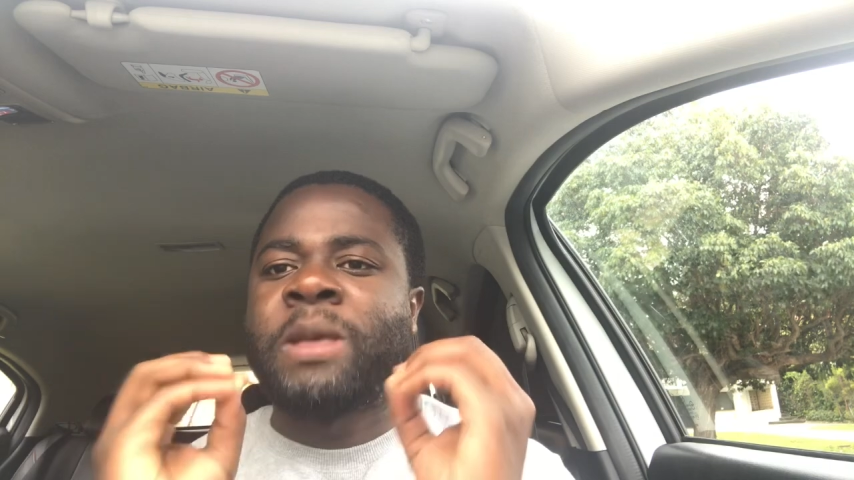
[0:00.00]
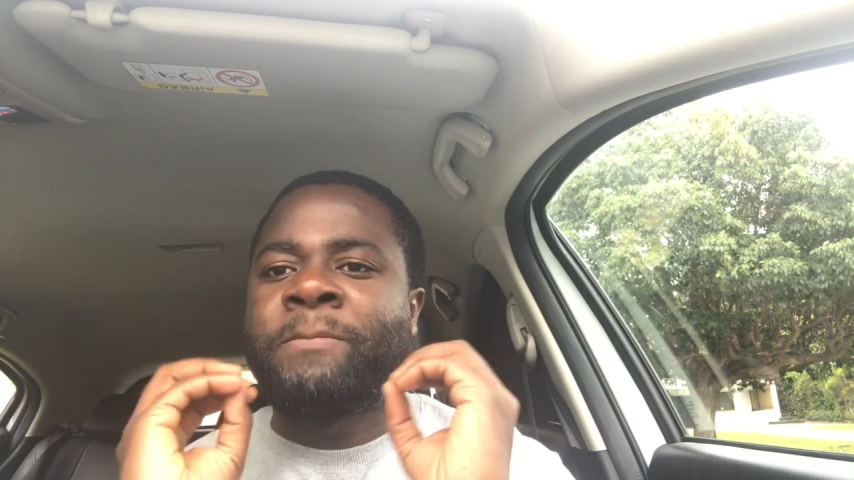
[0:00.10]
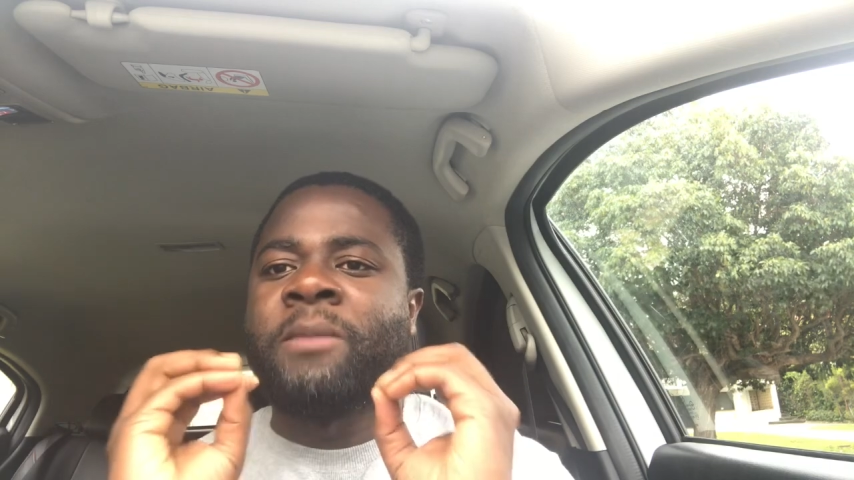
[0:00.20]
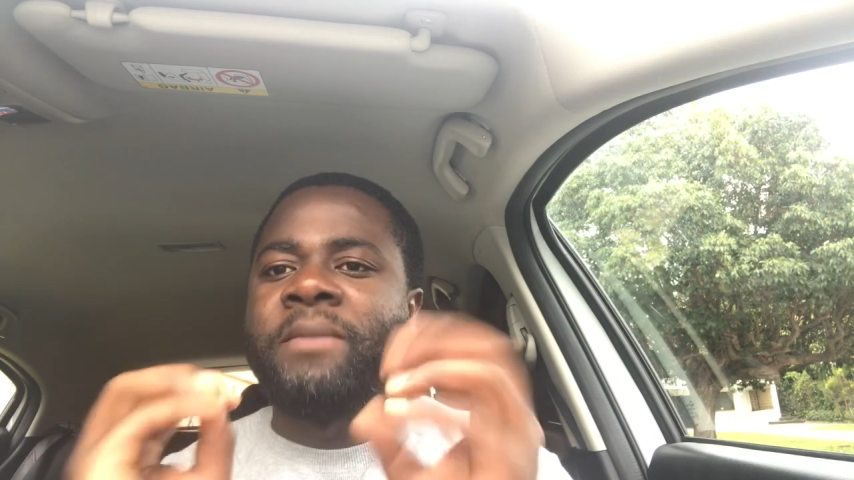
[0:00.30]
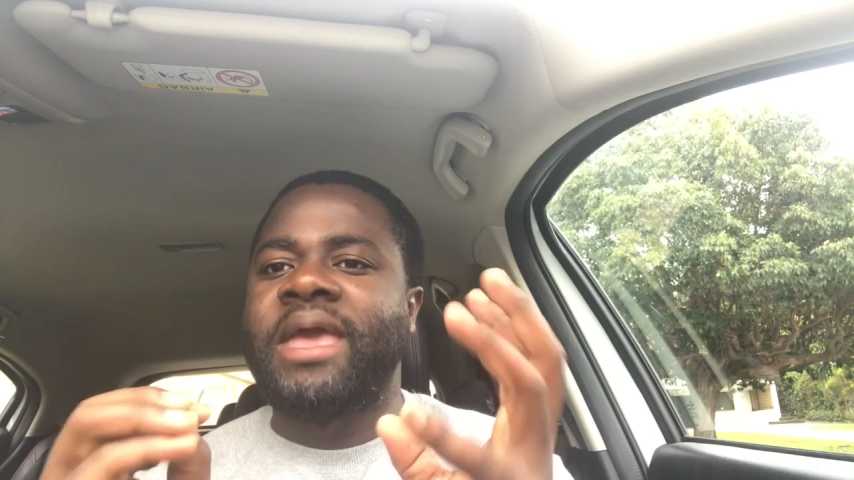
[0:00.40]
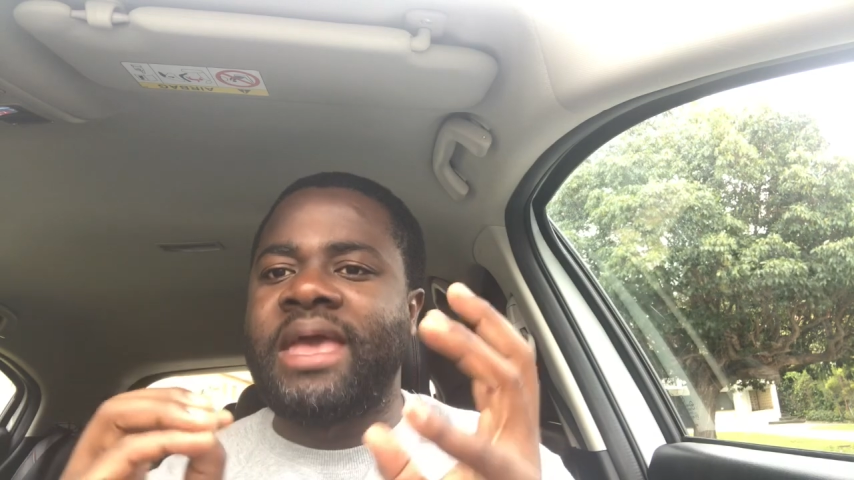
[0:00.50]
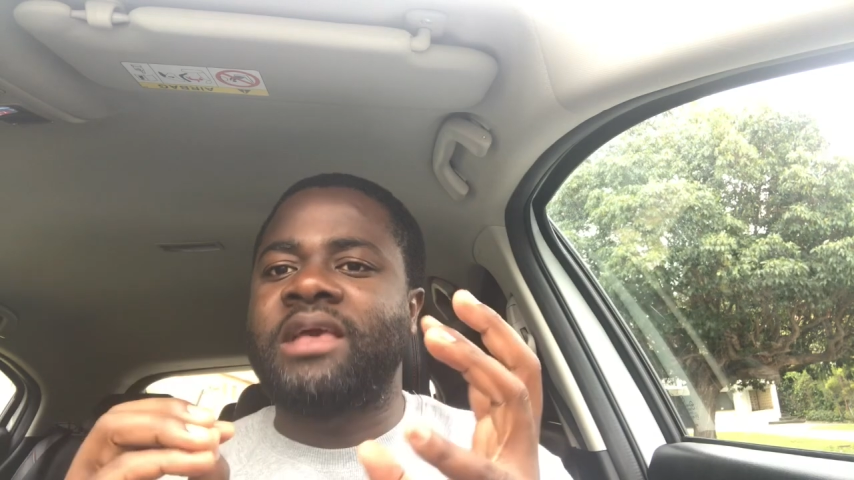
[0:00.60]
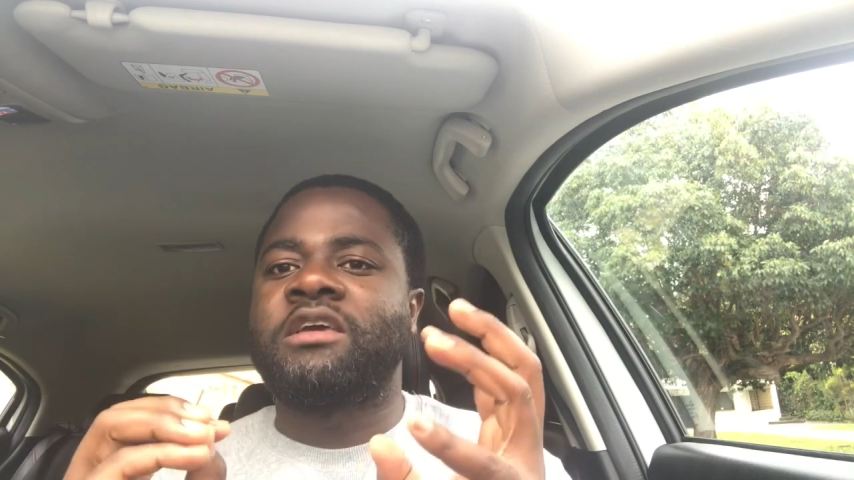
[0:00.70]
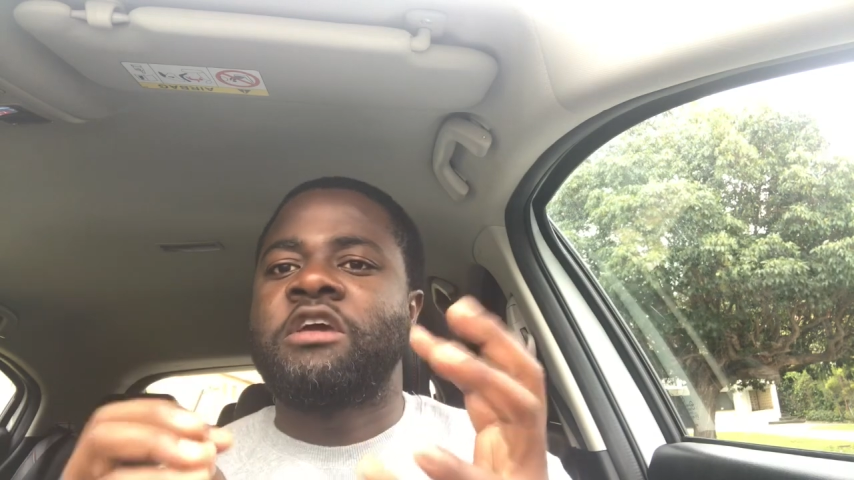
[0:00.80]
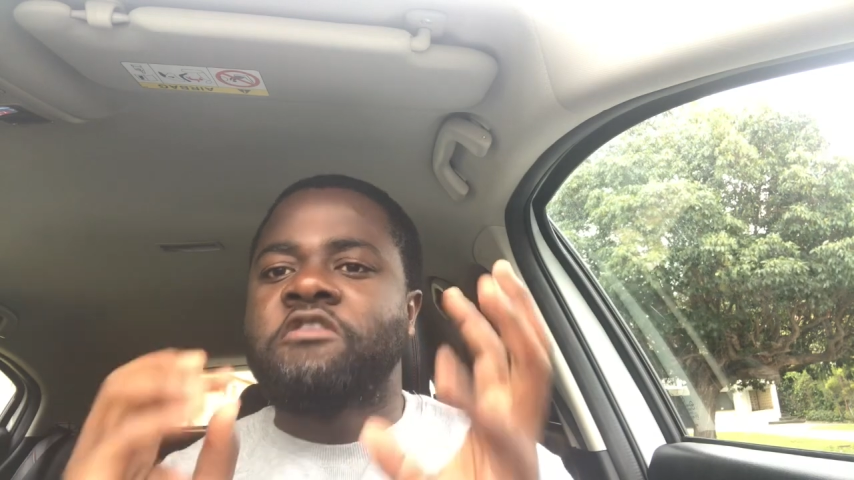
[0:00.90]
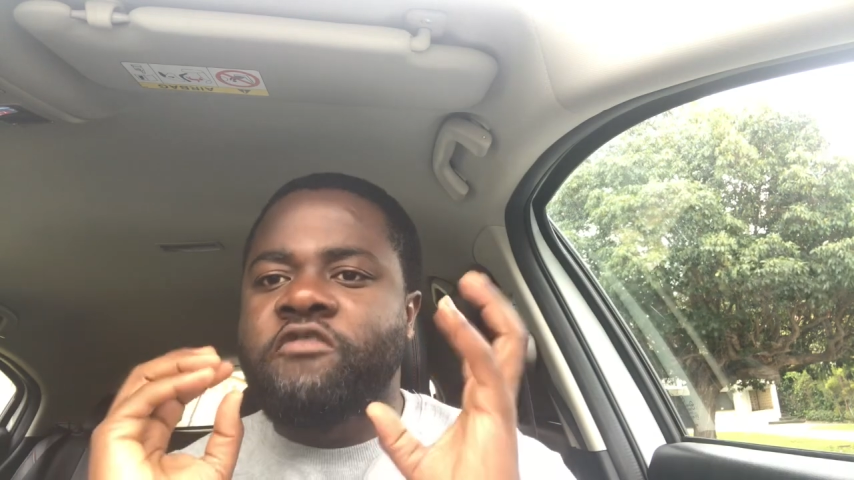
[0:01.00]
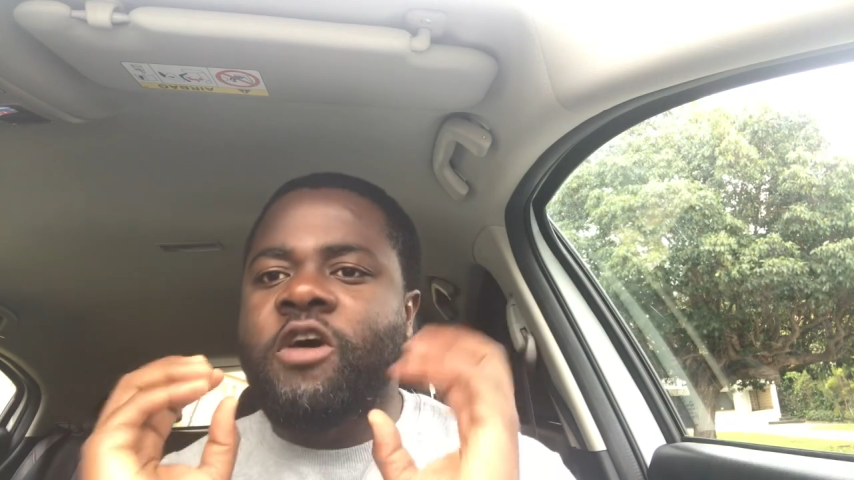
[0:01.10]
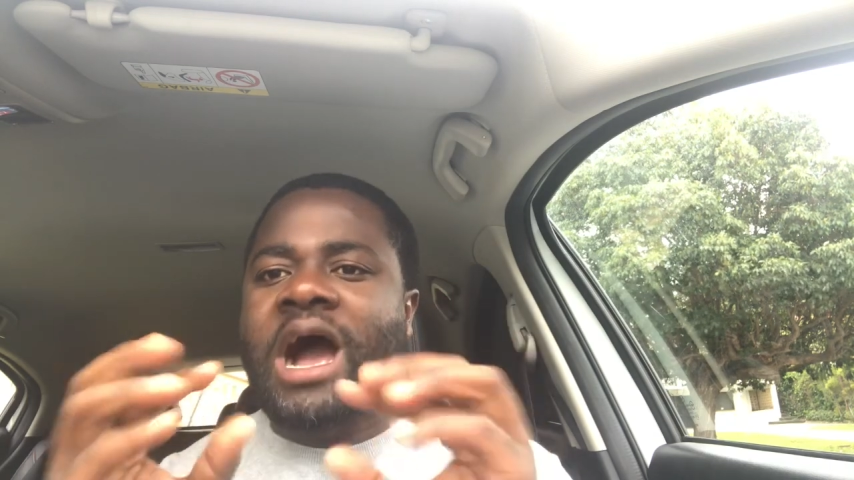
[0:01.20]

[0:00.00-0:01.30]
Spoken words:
make for